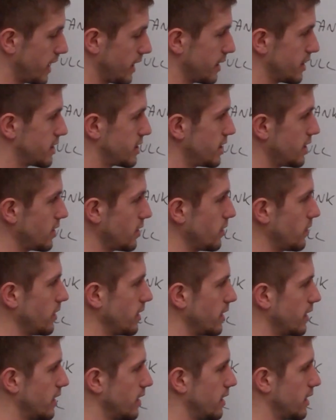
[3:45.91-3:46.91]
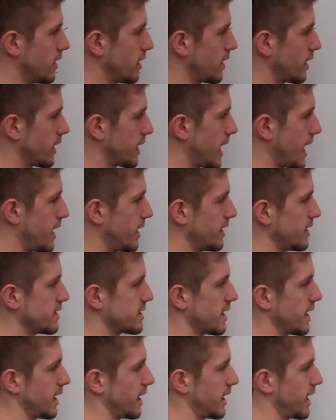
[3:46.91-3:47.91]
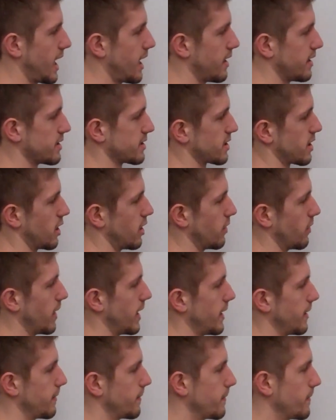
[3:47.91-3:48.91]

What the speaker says: and a 2. Gallons and gallons go away.